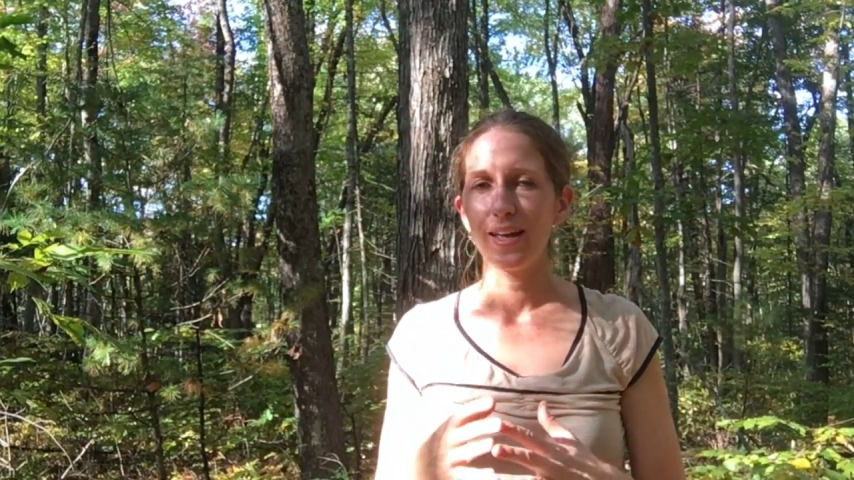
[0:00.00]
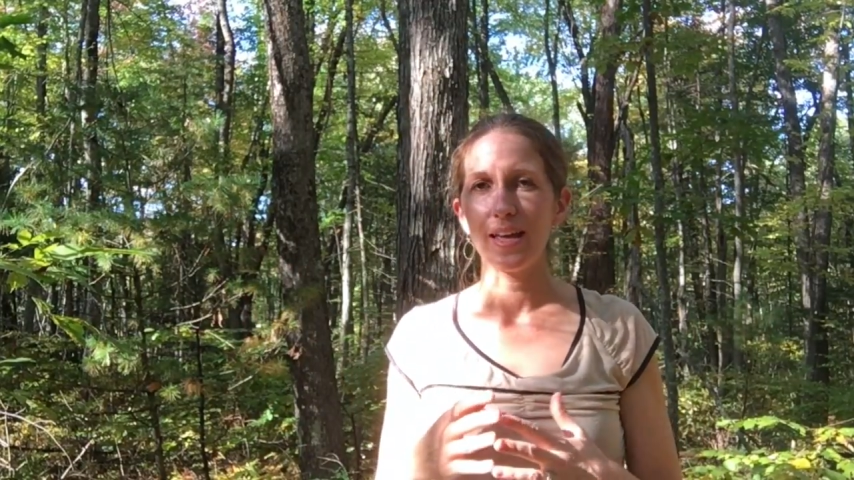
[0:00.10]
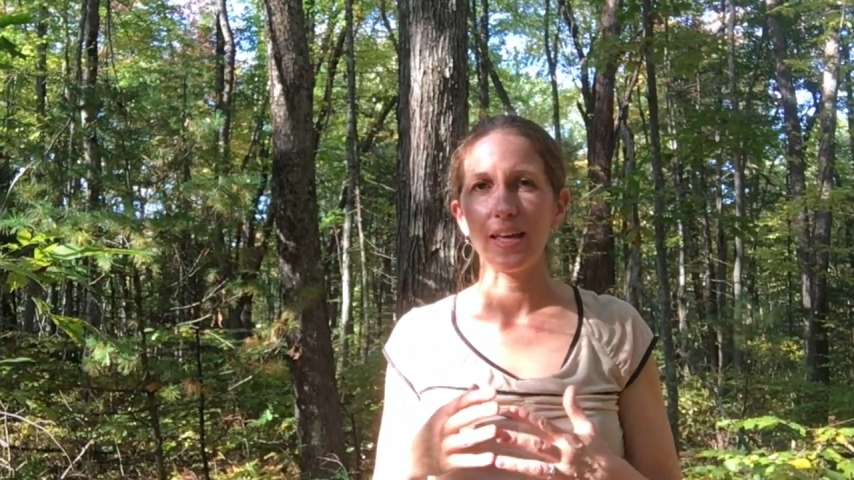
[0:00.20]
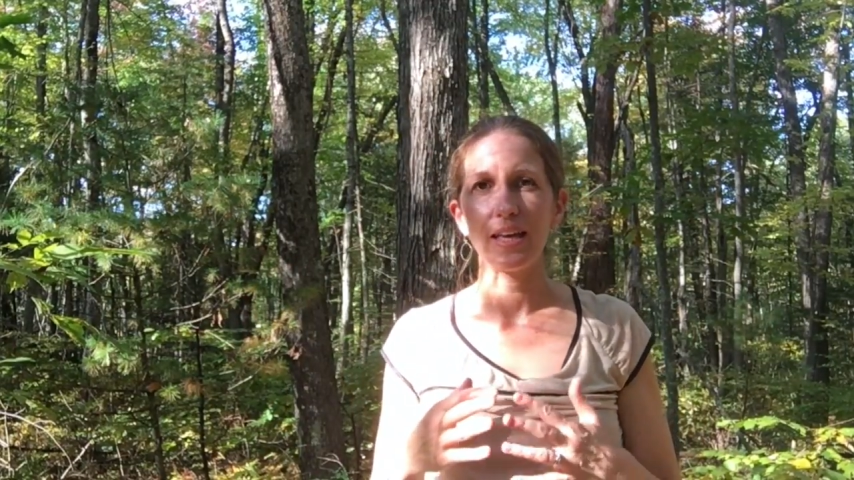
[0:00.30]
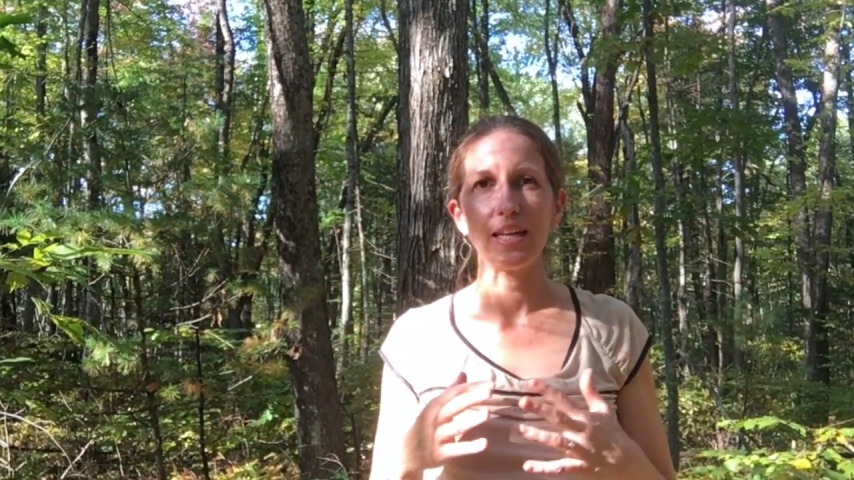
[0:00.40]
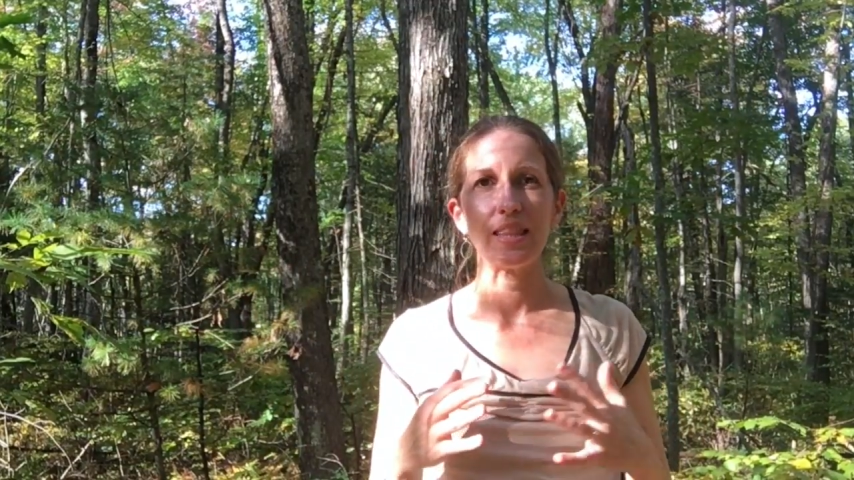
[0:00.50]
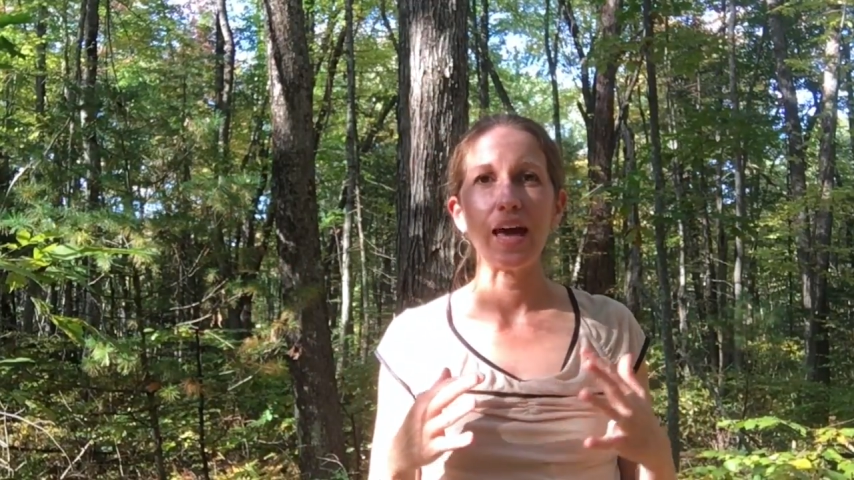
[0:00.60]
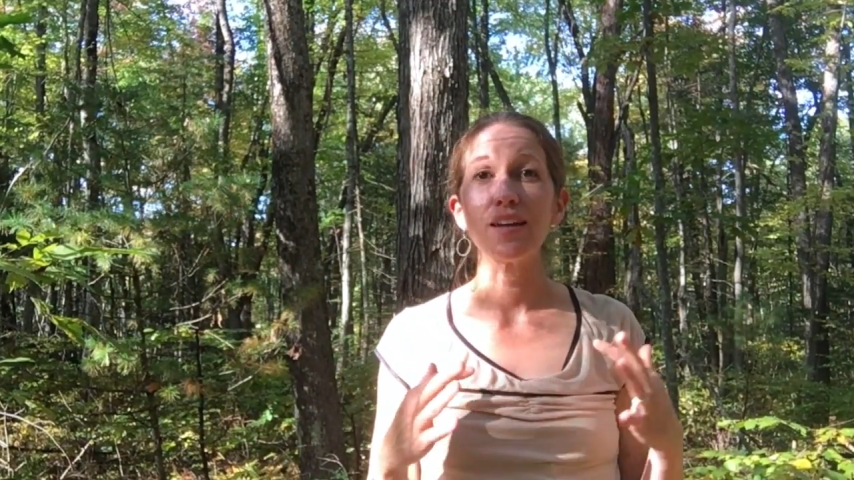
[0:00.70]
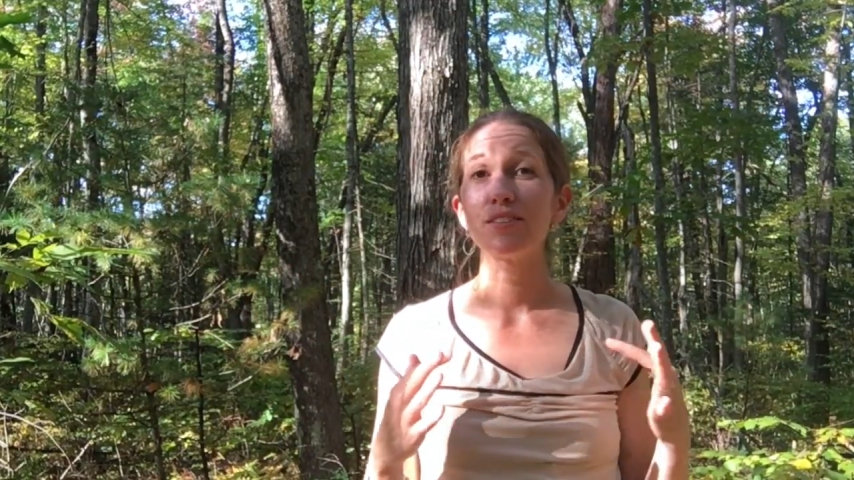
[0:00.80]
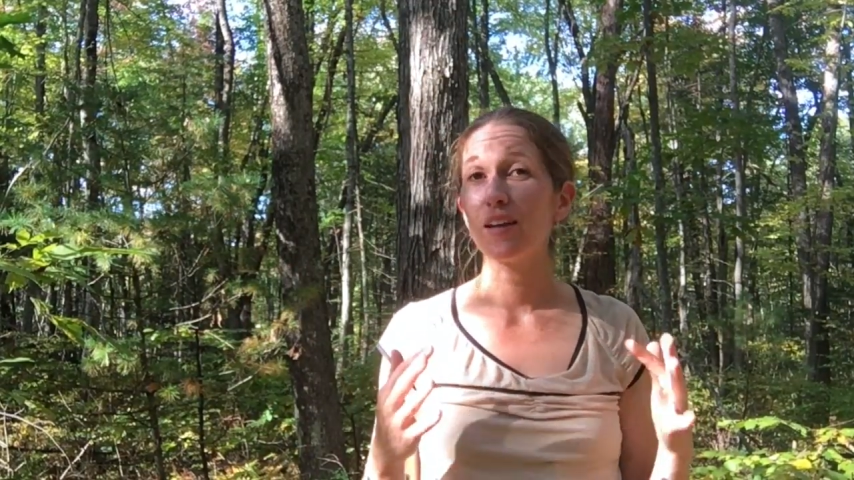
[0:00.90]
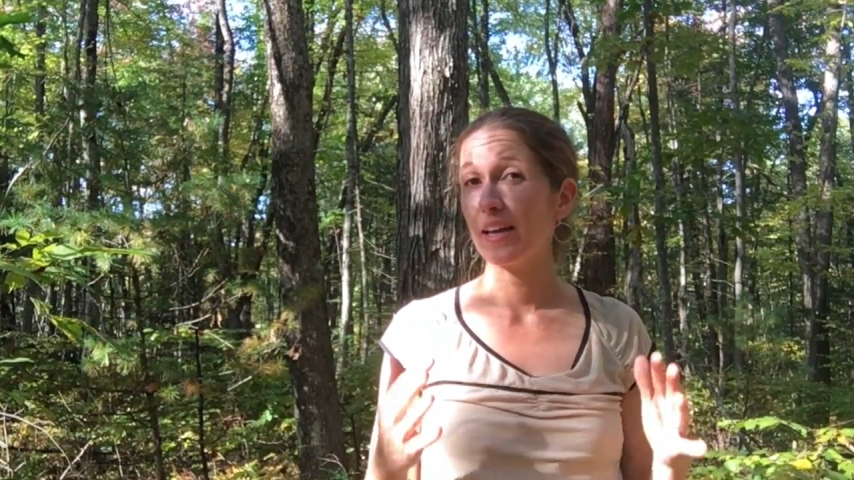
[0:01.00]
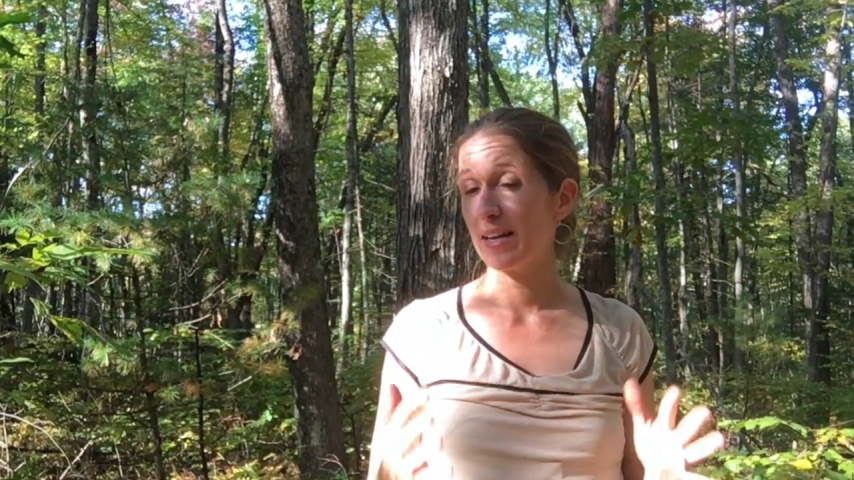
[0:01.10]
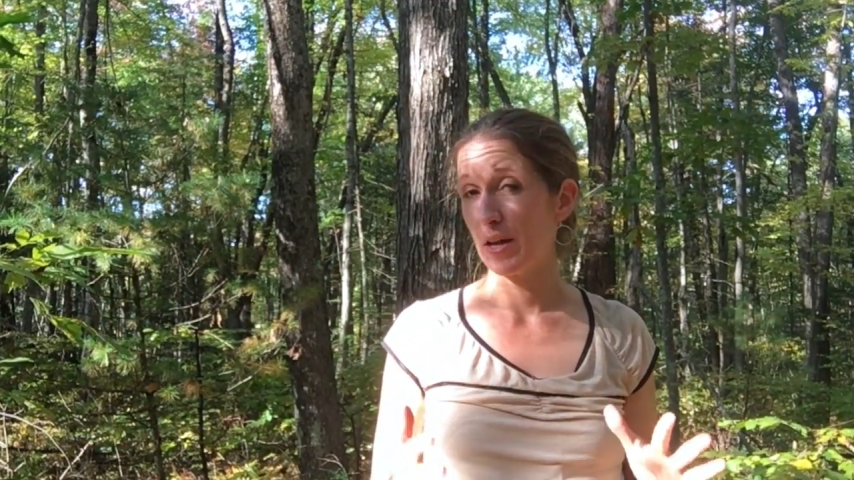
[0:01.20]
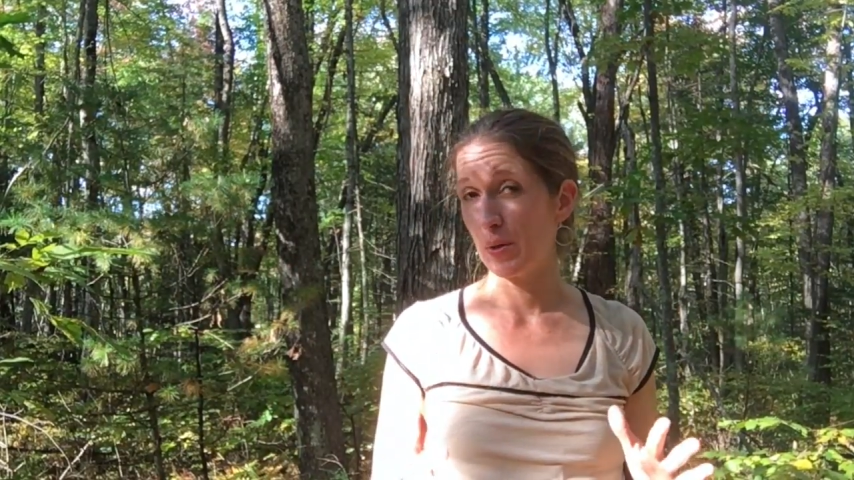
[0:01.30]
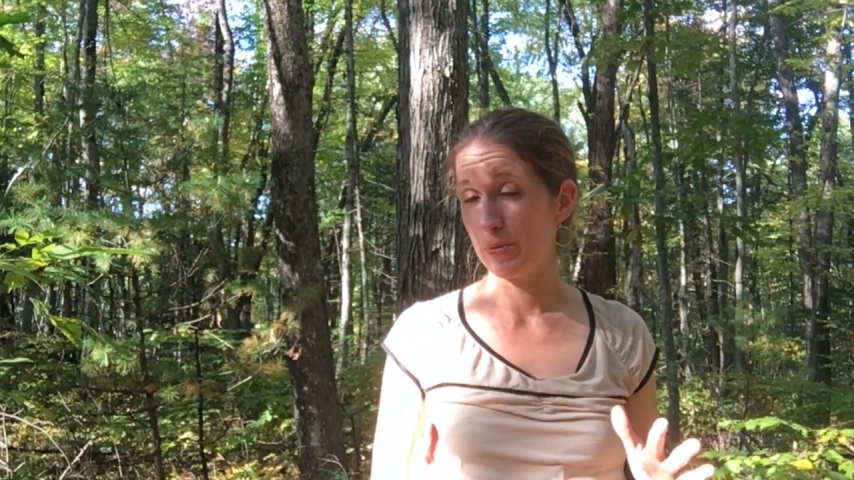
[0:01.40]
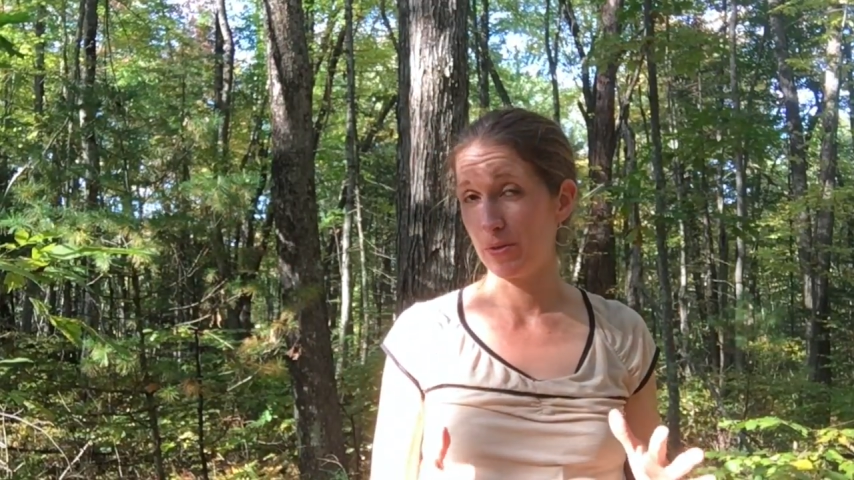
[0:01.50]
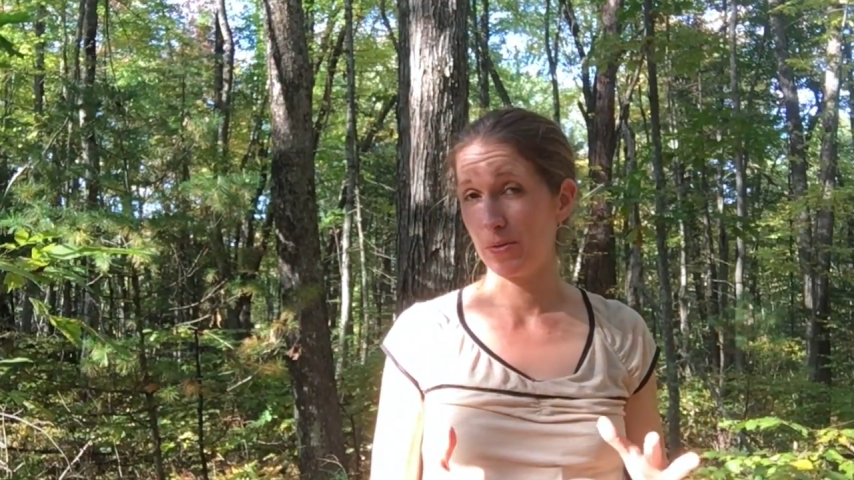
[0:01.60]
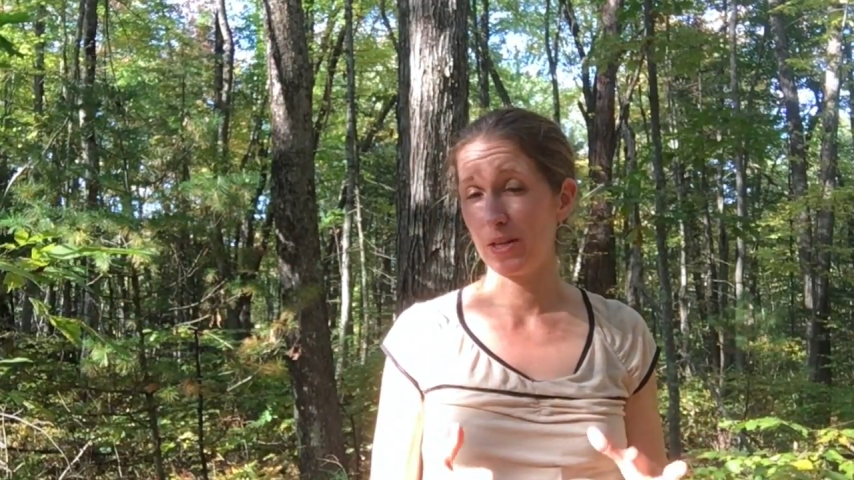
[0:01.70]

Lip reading: And that is not gonna help you.